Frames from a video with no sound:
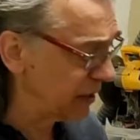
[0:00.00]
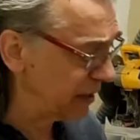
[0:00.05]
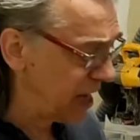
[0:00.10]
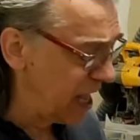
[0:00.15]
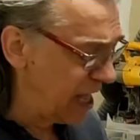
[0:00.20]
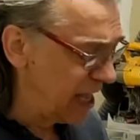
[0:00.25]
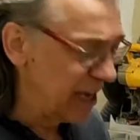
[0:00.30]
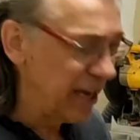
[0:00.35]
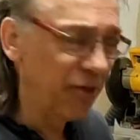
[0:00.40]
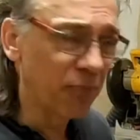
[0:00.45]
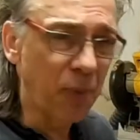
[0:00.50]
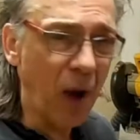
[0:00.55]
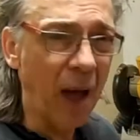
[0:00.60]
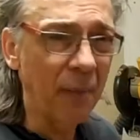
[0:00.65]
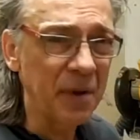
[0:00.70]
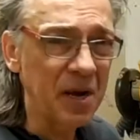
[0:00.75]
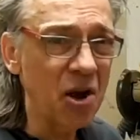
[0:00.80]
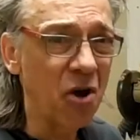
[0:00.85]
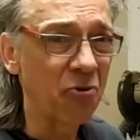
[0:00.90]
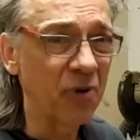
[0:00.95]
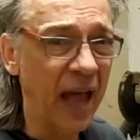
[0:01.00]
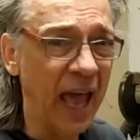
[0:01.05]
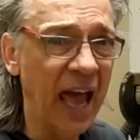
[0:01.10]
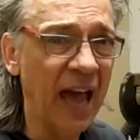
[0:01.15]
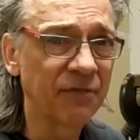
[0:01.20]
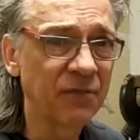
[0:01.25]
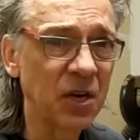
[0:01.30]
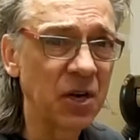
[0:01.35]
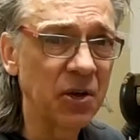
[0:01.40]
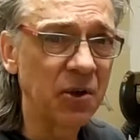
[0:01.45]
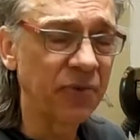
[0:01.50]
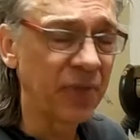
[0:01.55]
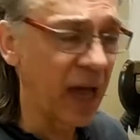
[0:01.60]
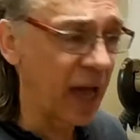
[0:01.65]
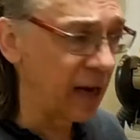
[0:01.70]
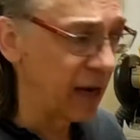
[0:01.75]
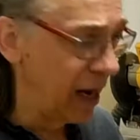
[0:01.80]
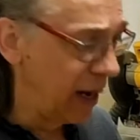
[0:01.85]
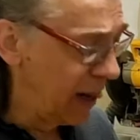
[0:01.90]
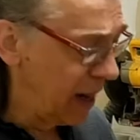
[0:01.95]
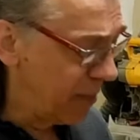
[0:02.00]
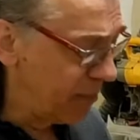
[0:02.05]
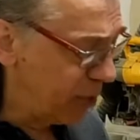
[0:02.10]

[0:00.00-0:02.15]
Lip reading: And you probably don't have to do that,